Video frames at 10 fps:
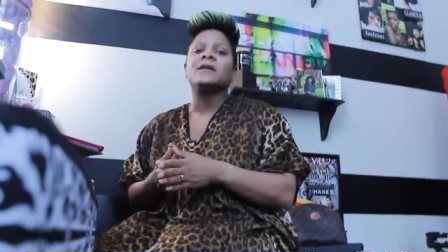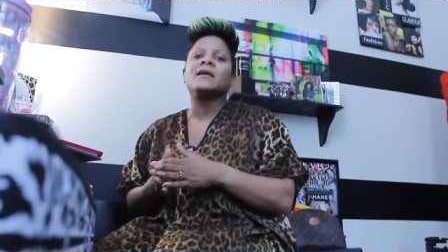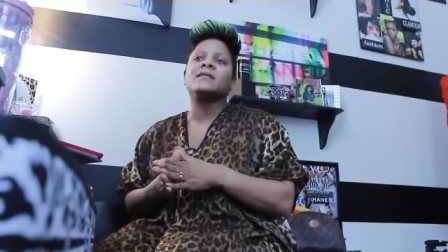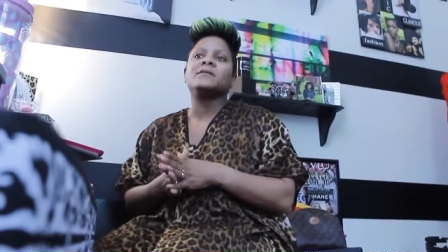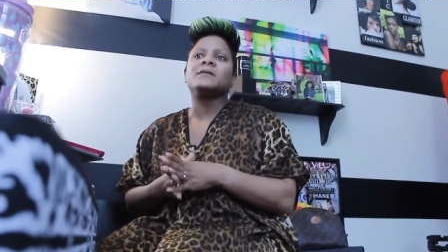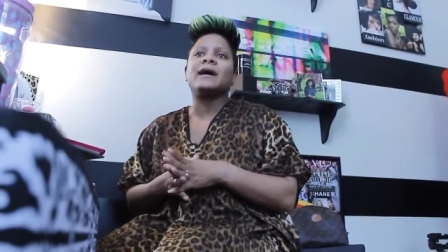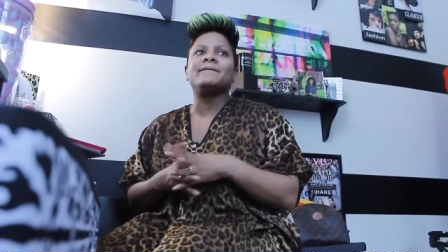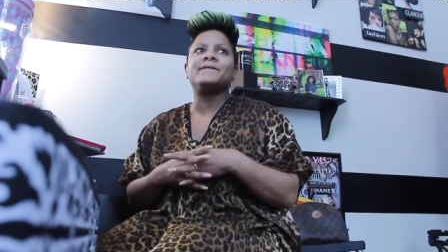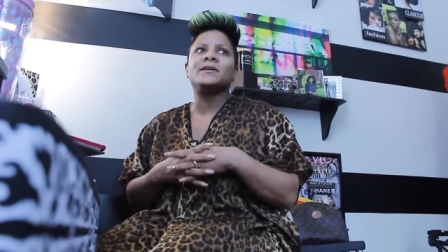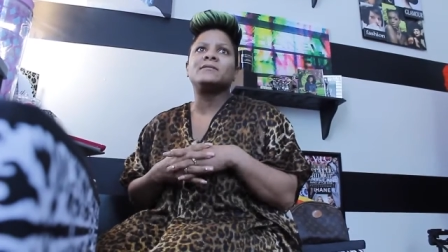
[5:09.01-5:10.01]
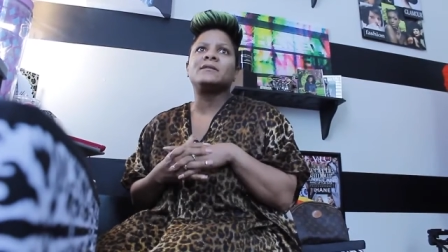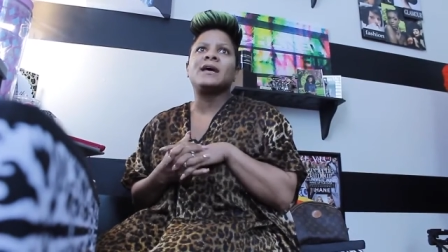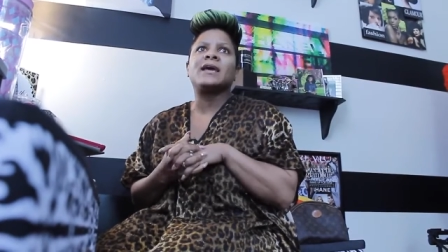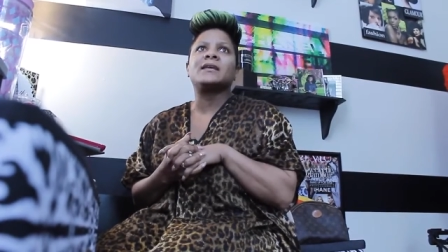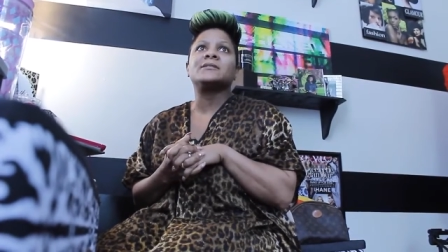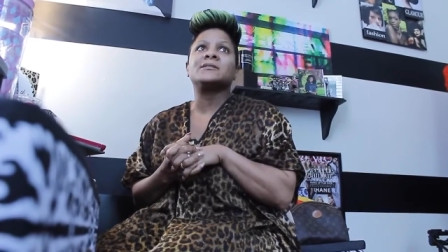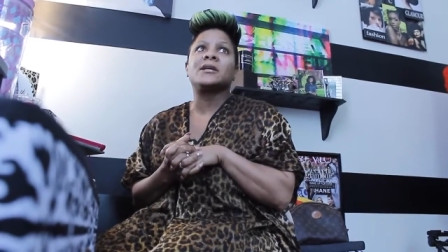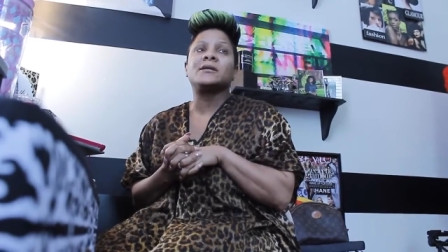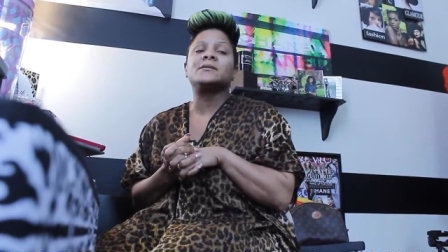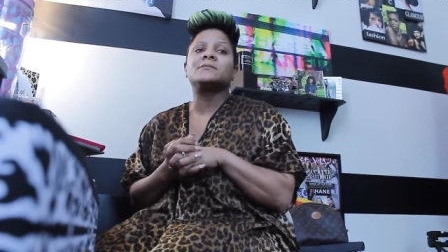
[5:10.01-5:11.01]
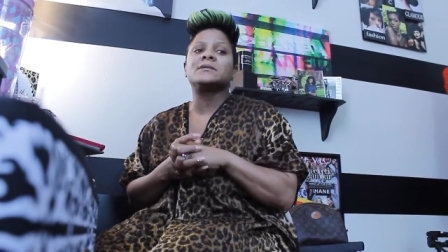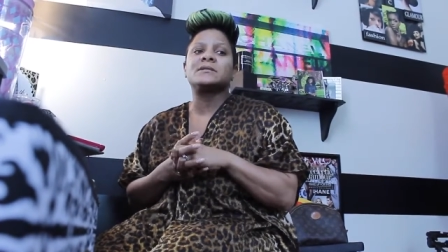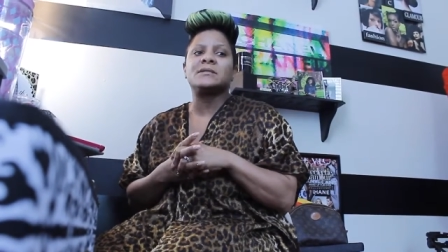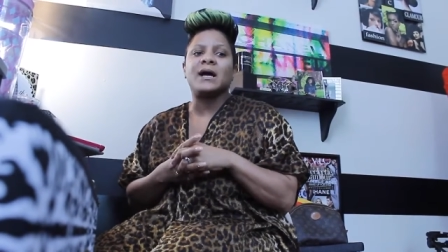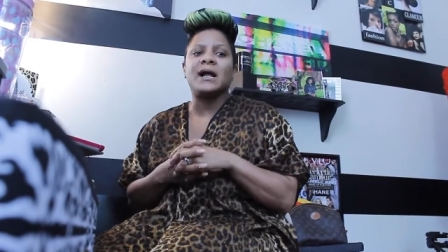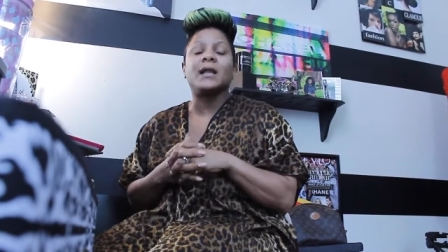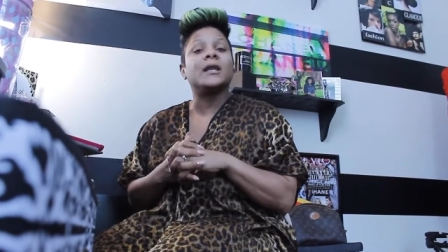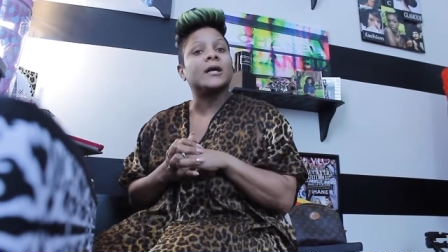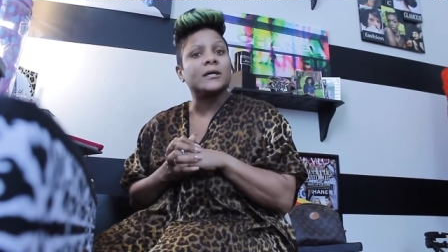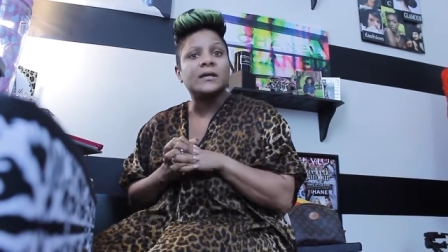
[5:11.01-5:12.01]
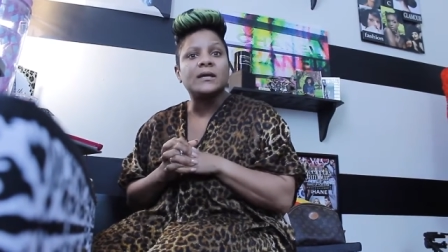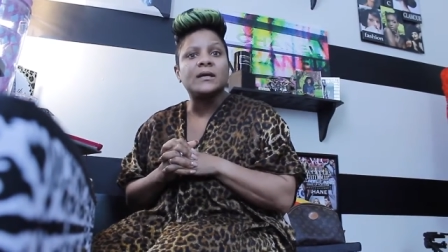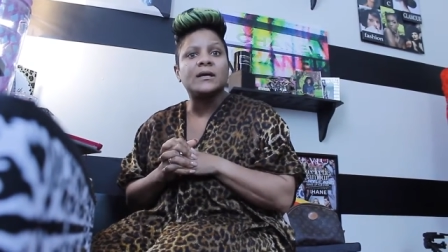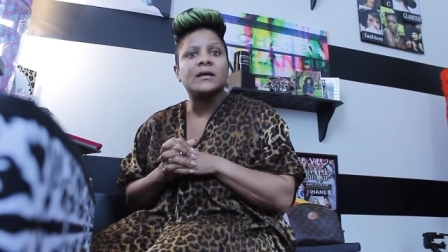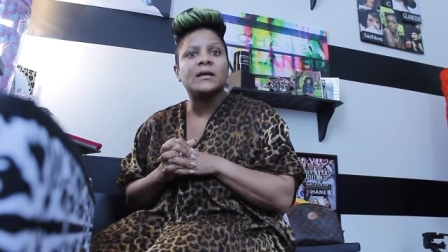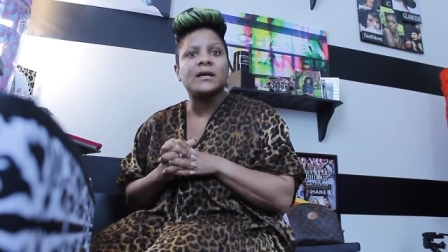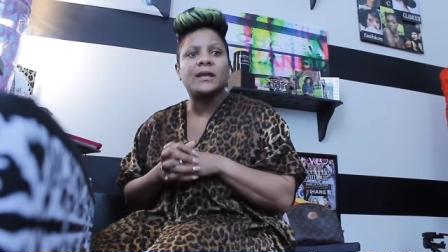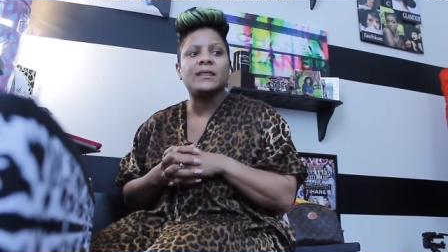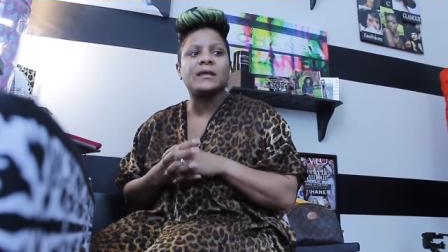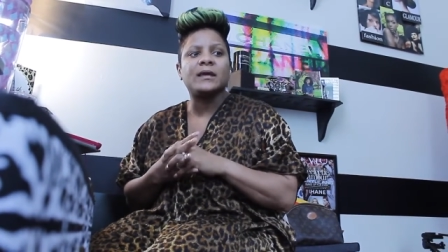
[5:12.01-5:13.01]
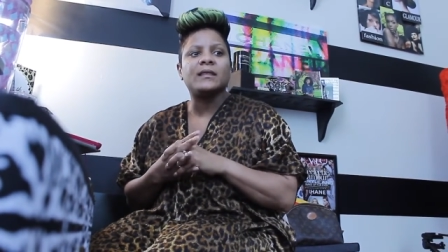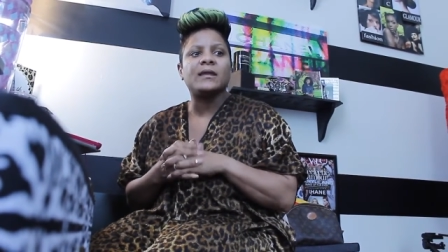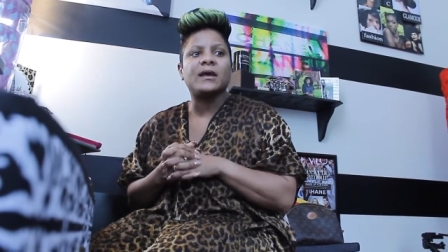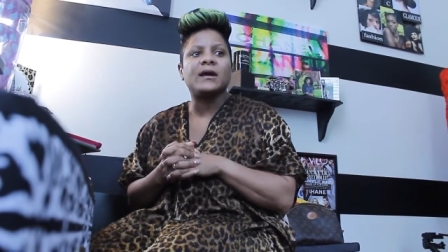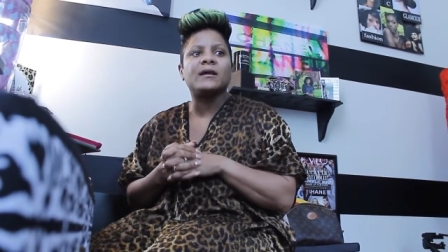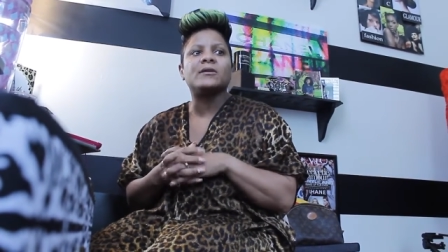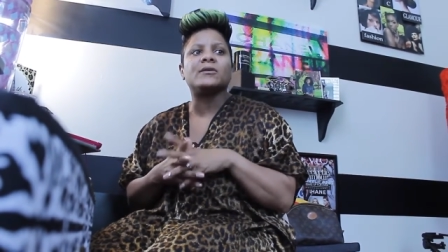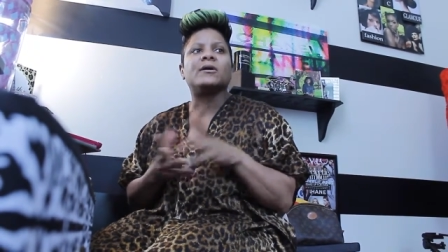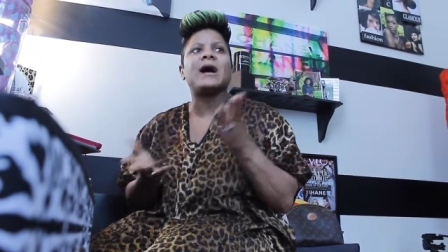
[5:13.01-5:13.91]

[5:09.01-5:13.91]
and then when I felt like Jada was not learning anything there, you know,